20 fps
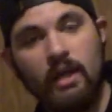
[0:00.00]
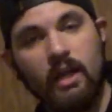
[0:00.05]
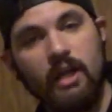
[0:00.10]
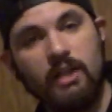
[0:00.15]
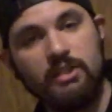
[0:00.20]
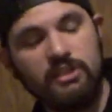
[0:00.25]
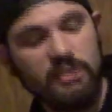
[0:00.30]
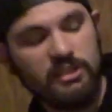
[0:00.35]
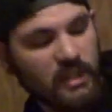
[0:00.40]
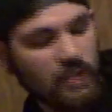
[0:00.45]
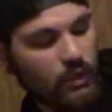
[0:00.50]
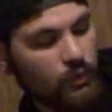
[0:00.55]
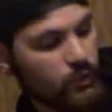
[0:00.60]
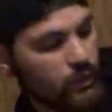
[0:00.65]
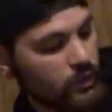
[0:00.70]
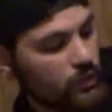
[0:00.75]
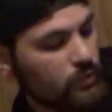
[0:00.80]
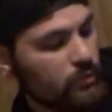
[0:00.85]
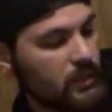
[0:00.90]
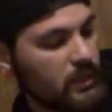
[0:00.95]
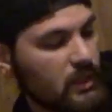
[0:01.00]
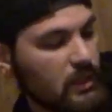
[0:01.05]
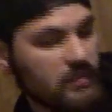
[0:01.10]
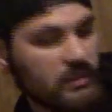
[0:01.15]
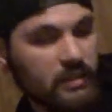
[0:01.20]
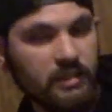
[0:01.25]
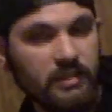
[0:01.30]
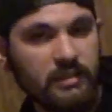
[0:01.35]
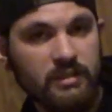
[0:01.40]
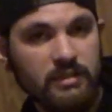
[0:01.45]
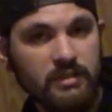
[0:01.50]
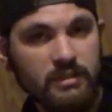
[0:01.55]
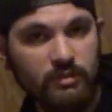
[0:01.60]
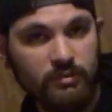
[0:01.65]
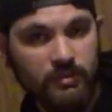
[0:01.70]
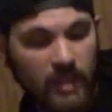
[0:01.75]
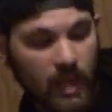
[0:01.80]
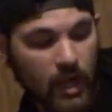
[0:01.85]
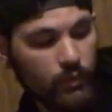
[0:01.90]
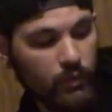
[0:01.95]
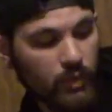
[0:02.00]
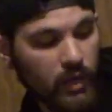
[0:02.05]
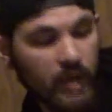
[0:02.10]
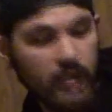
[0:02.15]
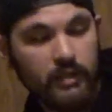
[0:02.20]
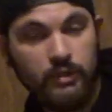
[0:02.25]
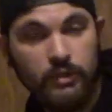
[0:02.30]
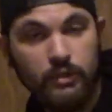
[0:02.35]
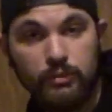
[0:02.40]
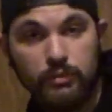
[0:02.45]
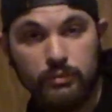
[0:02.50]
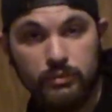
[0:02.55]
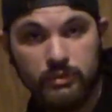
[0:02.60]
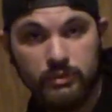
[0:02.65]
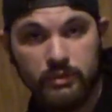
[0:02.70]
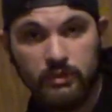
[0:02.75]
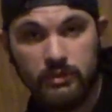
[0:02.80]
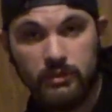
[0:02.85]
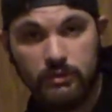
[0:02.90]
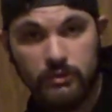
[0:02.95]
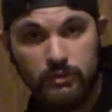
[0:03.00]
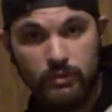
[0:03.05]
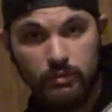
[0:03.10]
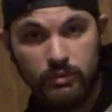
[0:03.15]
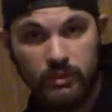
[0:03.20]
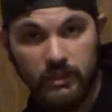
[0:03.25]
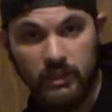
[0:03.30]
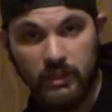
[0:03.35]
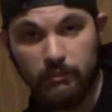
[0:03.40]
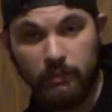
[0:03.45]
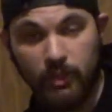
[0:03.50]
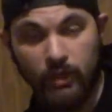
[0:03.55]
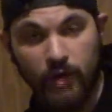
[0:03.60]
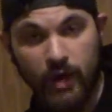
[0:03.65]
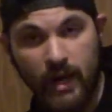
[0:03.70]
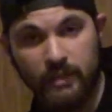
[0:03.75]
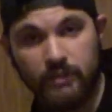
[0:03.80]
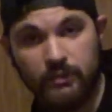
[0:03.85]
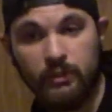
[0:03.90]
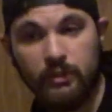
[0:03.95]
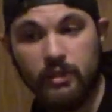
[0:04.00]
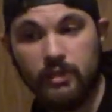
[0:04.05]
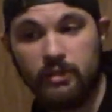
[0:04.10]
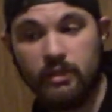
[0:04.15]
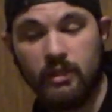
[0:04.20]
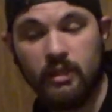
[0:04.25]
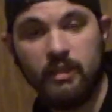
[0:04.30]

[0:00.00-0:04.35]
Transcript: And she's like, "What do you mean?" I was like, "This is the towel I use to clean my rats with."